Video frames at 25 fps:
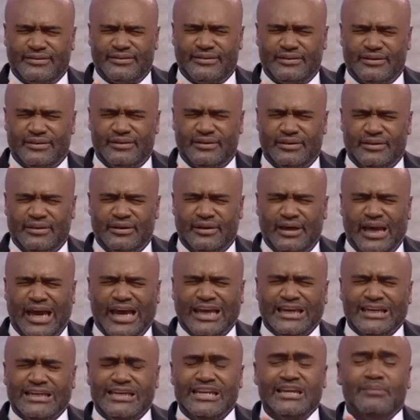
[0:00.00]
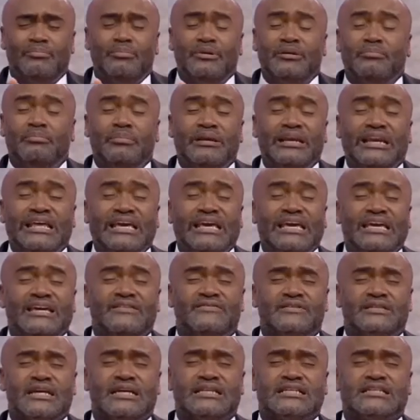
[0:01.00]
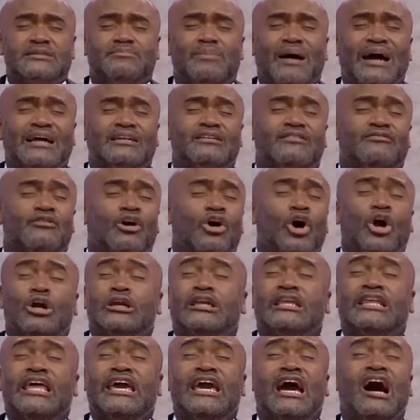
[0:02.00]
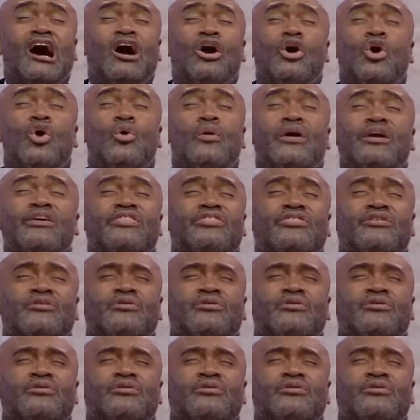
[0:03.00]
and deeply believes, in spite of all they are going through,